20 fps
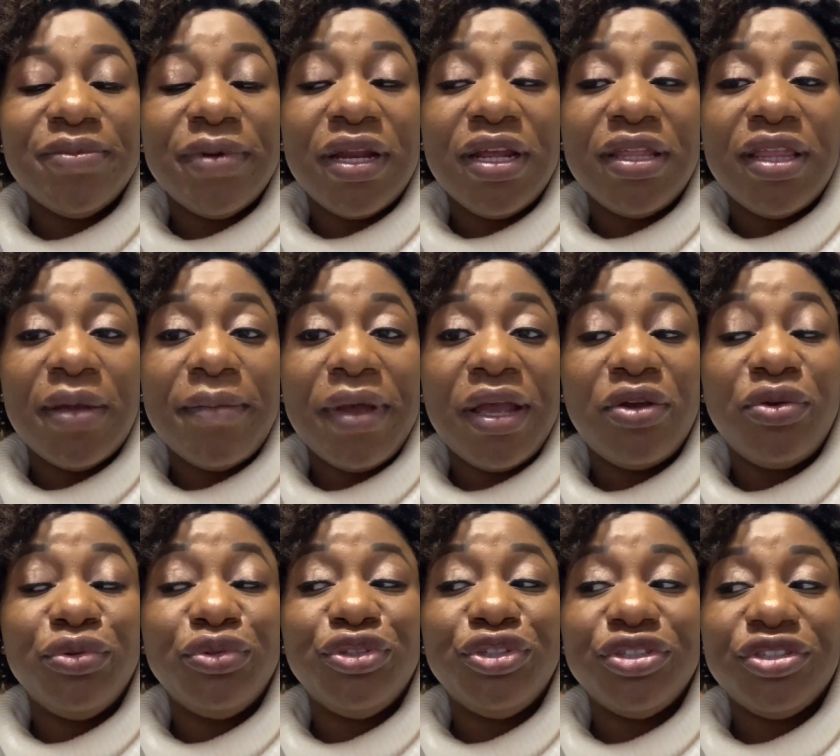By the time I
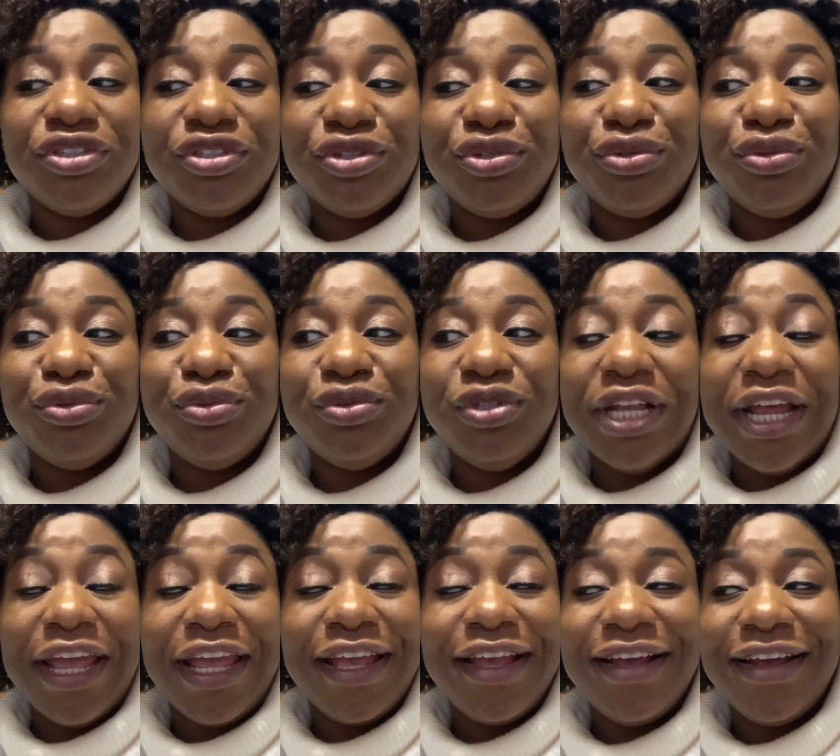could just do
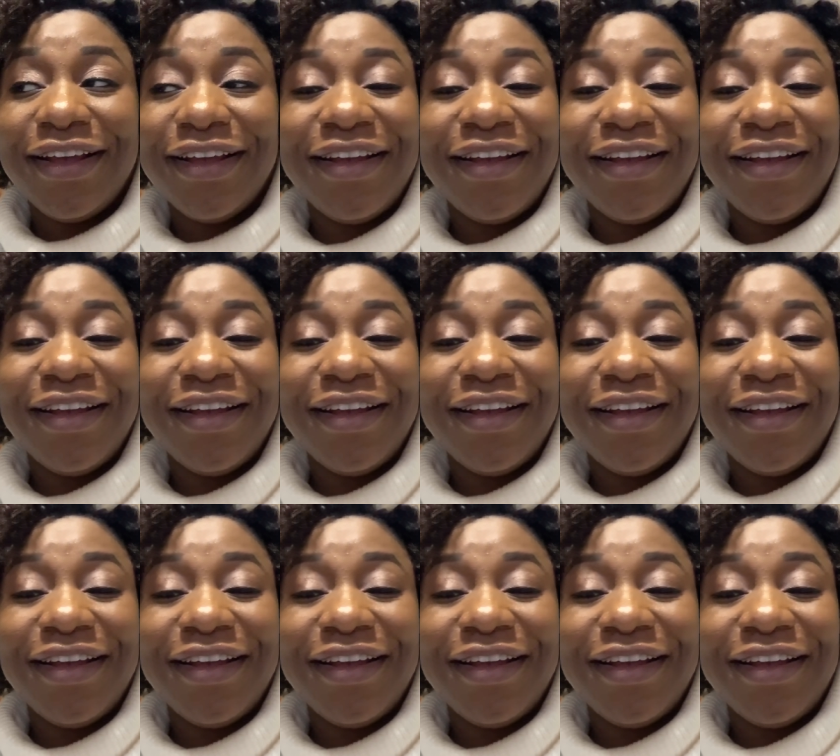like